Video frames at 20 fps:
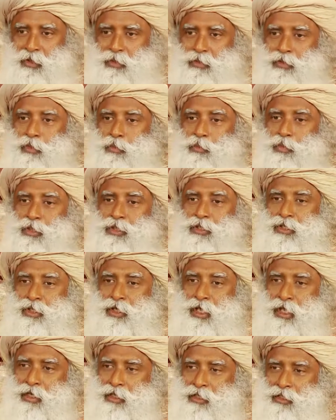So
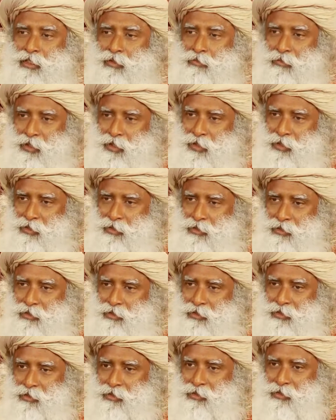personality
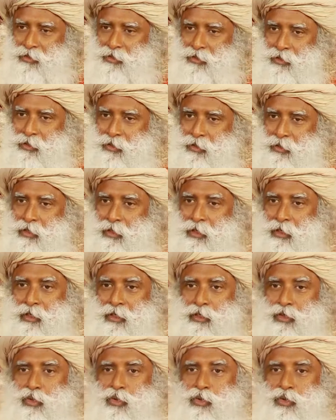means
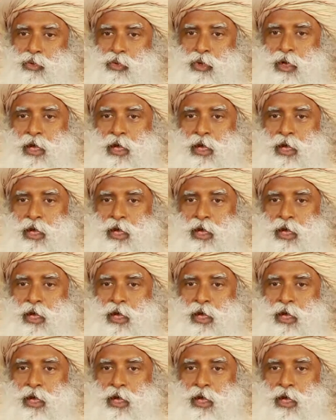you